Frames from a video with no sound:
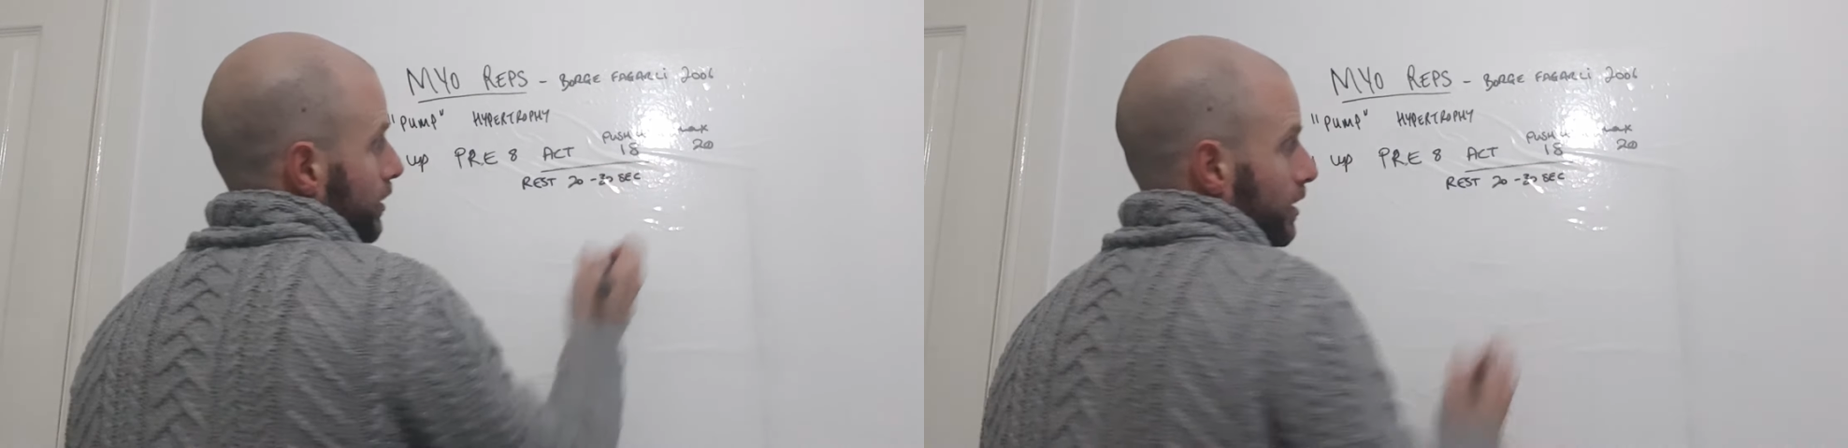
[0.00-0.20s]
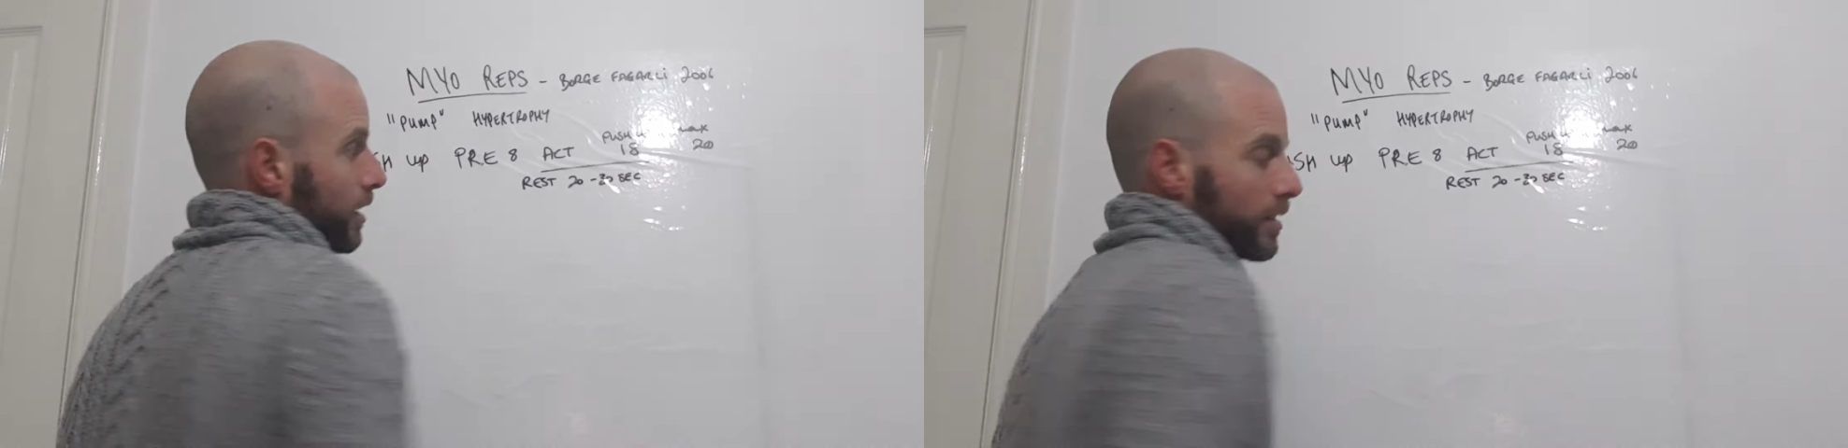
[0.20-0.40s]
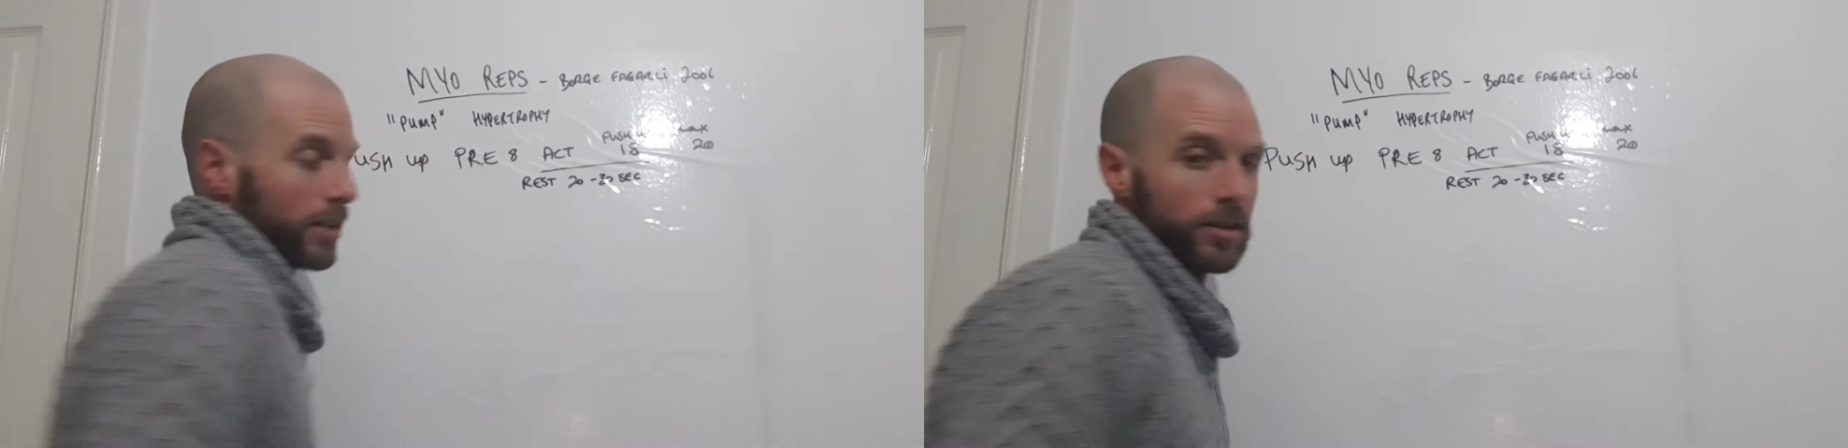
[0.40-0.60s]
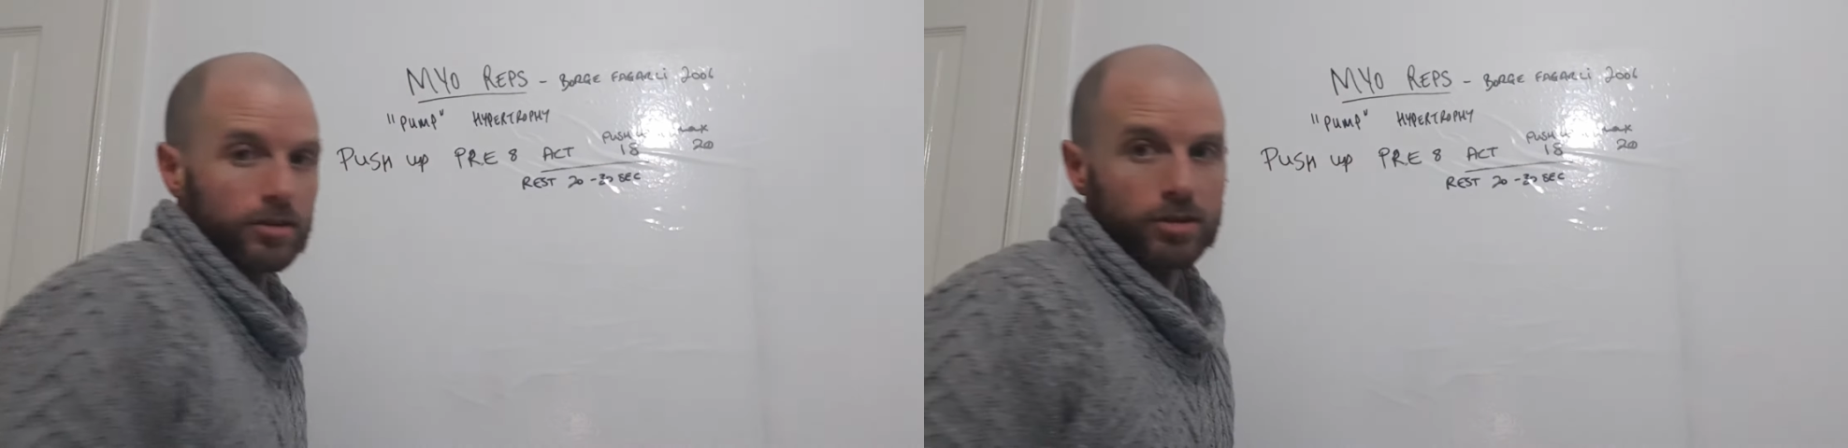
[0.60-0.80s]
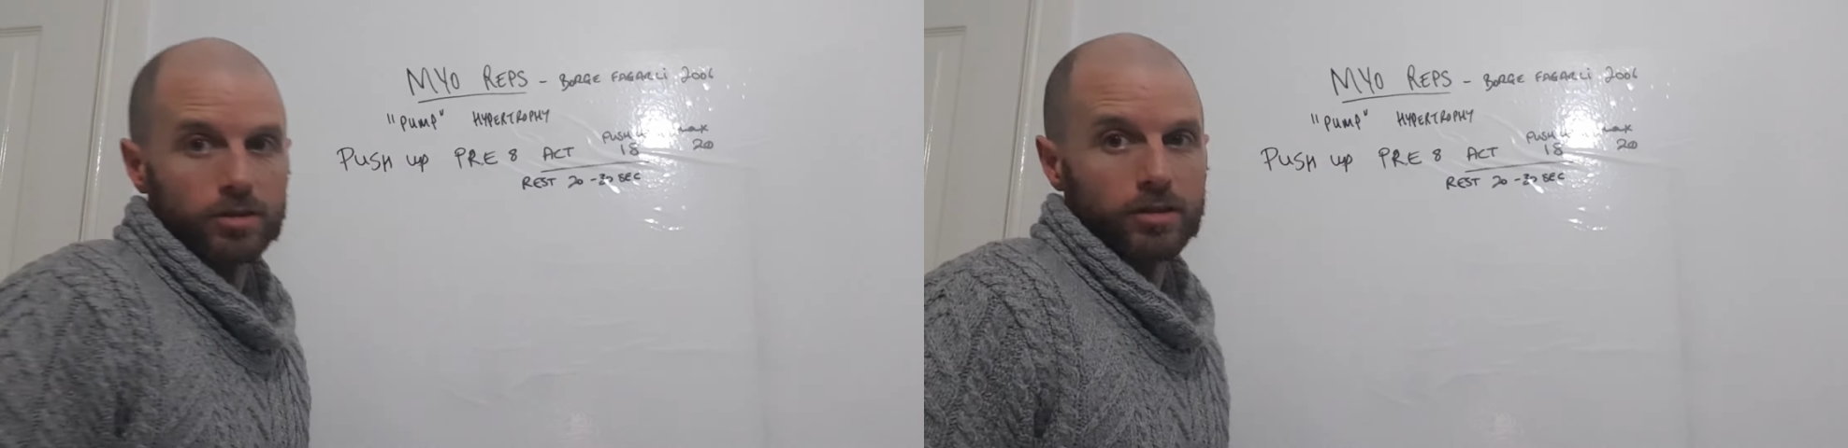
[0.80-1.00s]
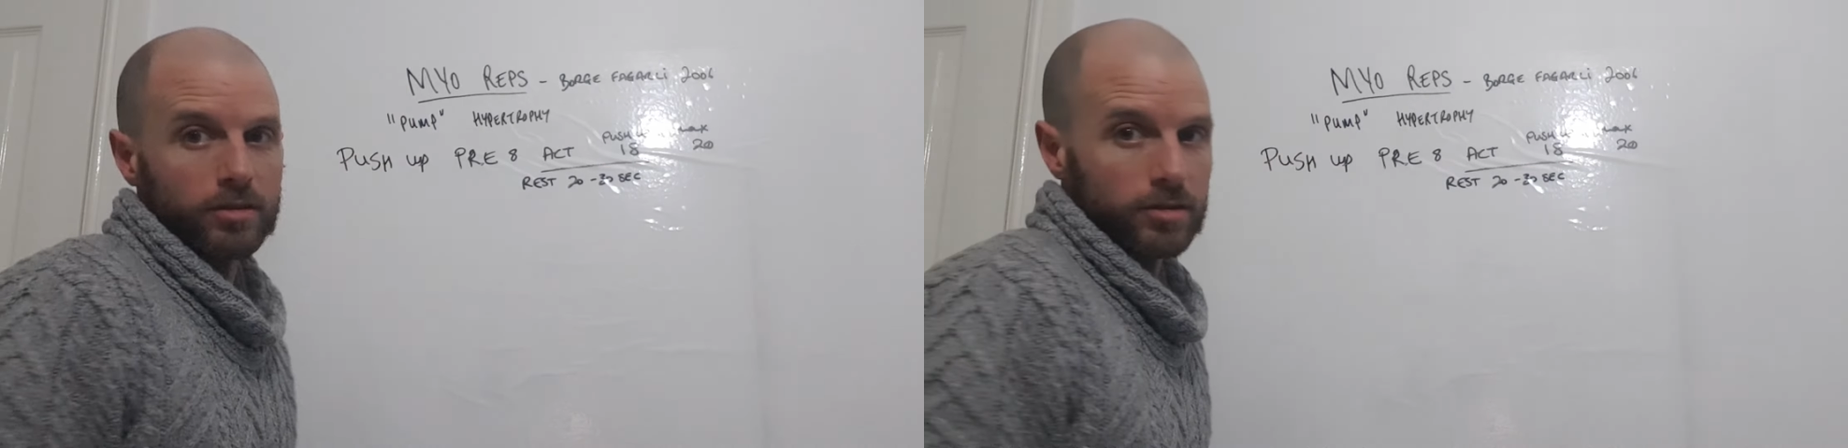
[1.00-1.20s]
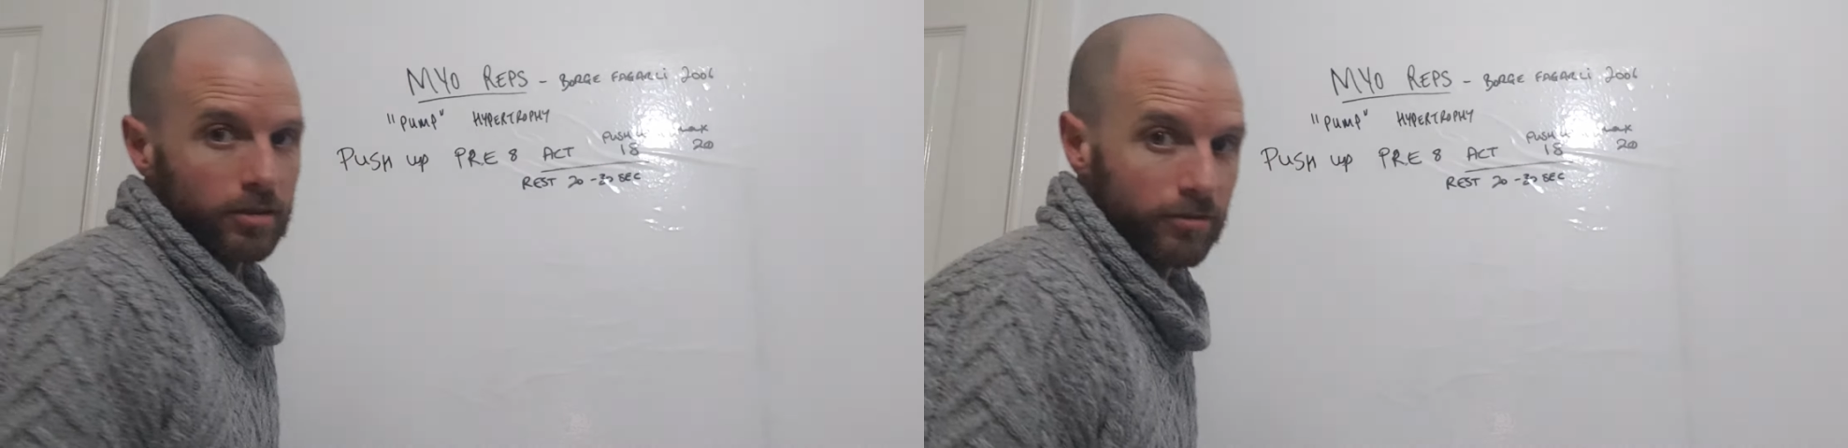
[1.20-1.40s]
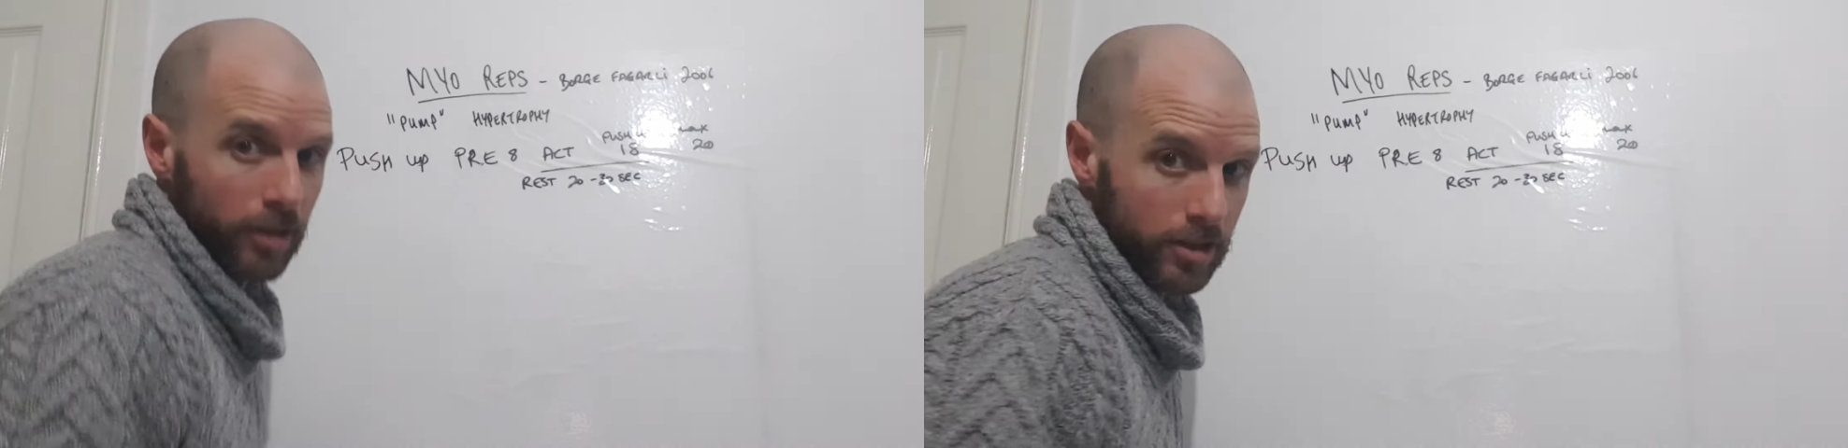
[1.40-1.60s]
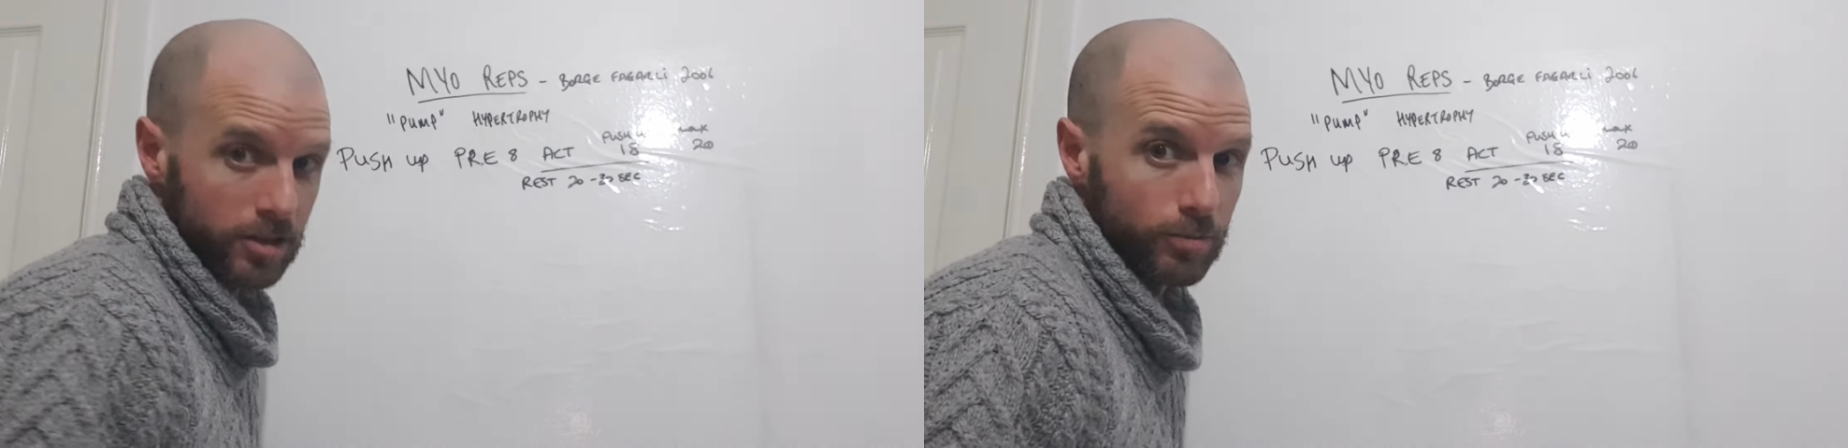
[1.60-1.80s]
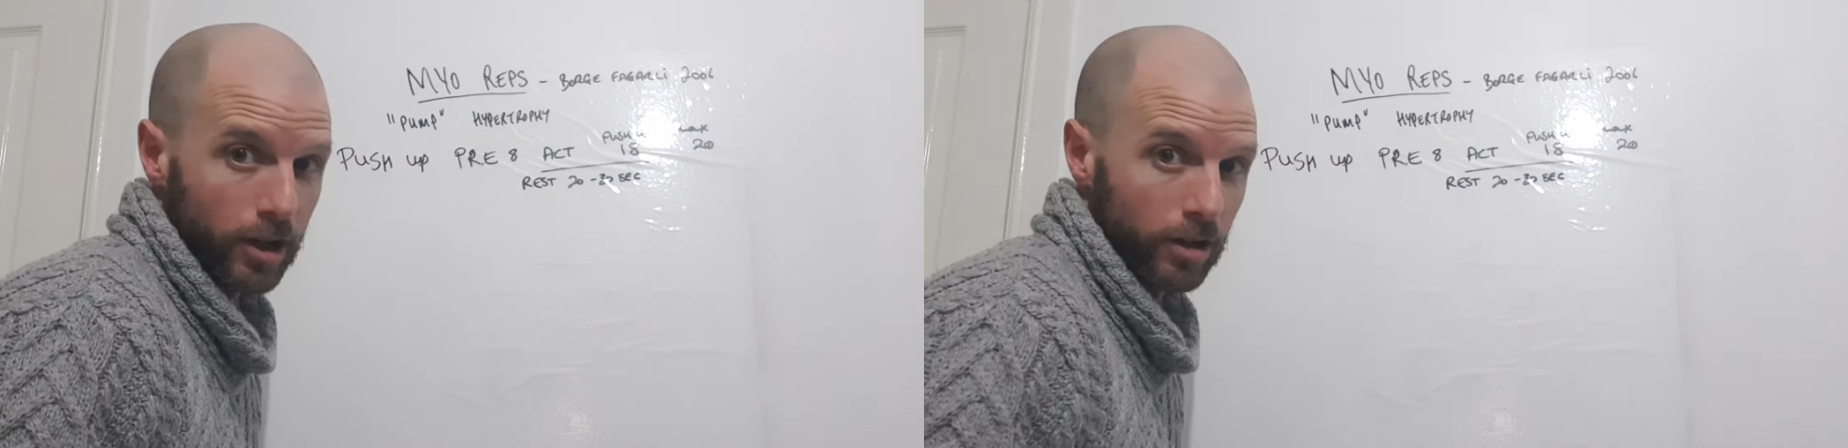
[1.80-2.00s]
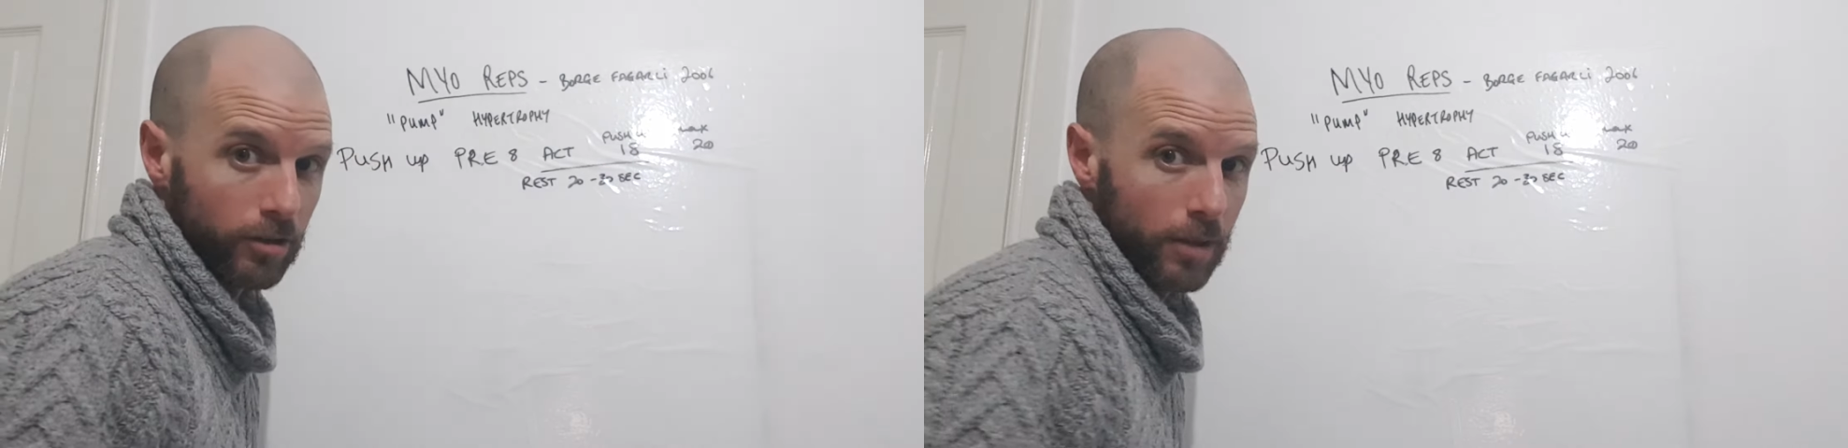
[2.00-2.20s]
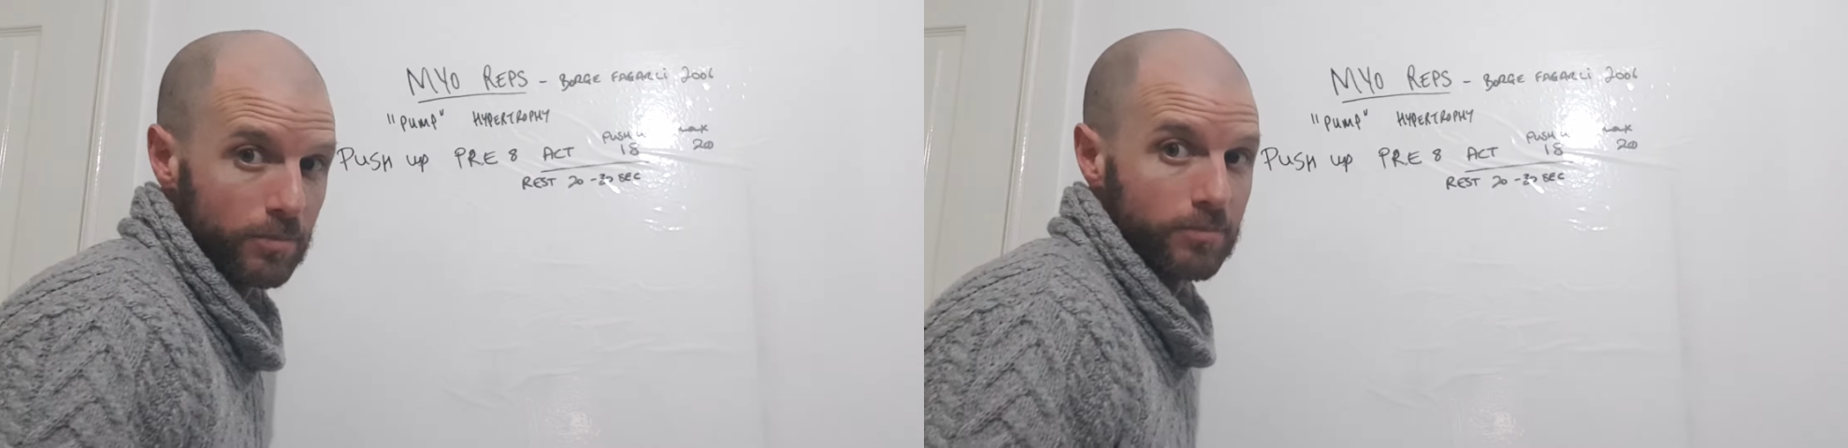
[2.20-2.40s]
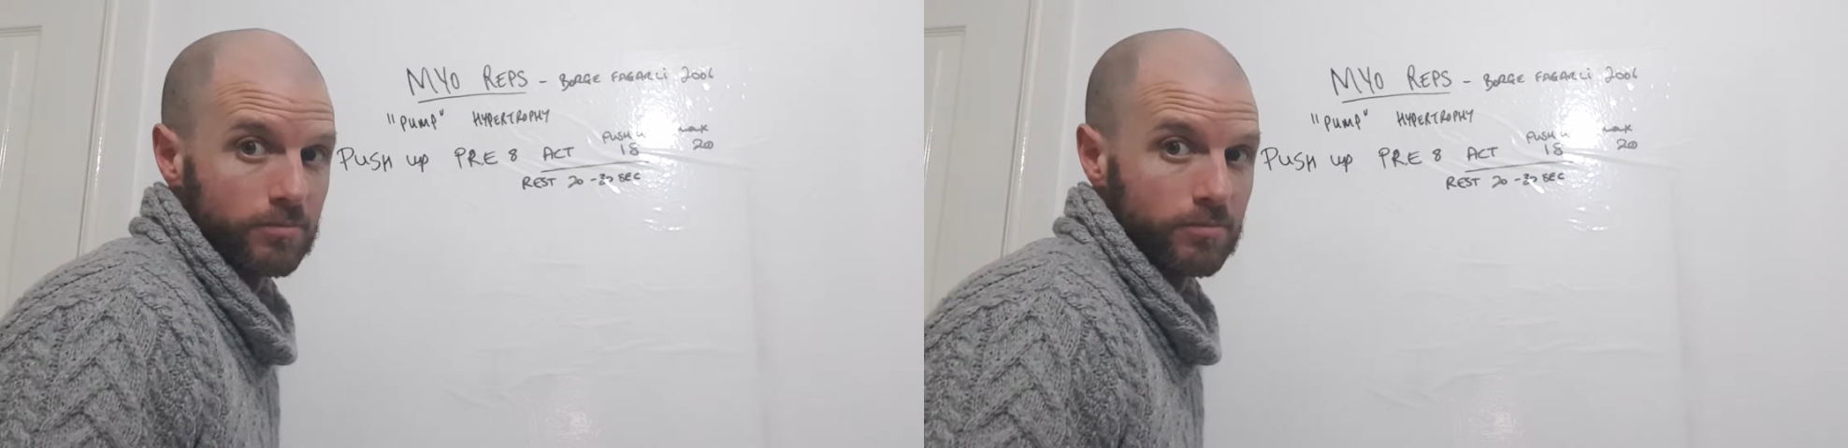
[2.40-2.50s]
and then you do your first MYO rep